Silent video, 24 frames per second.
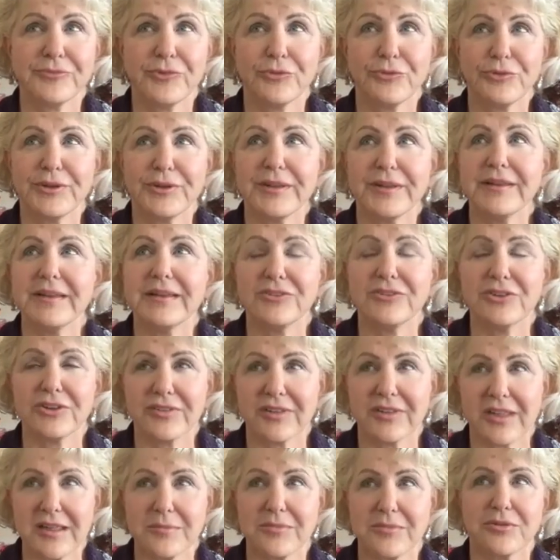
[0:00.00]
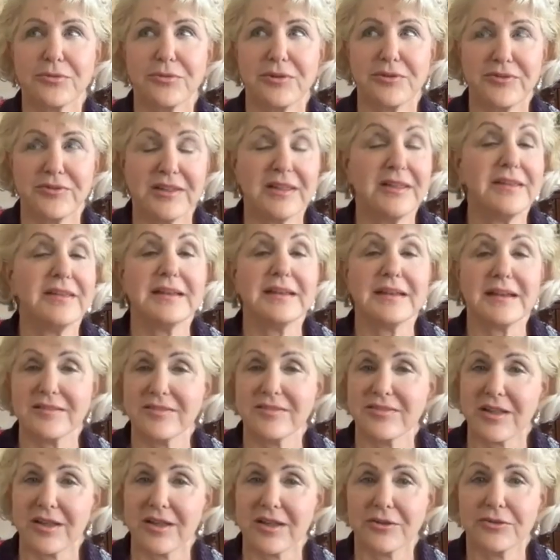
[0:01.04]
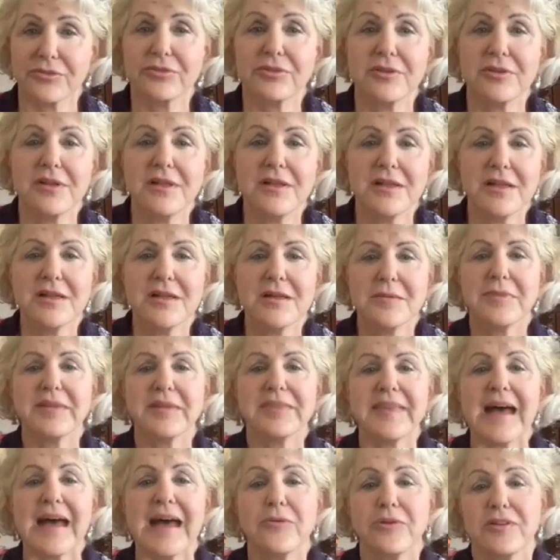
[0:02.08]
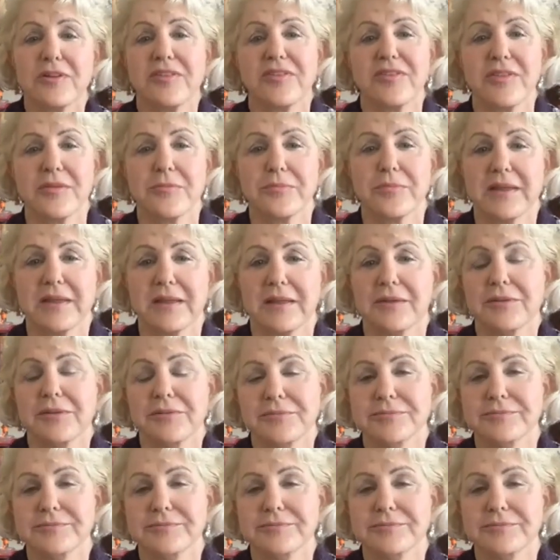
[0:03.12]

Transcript: really just keeps revealing itself. But that was the big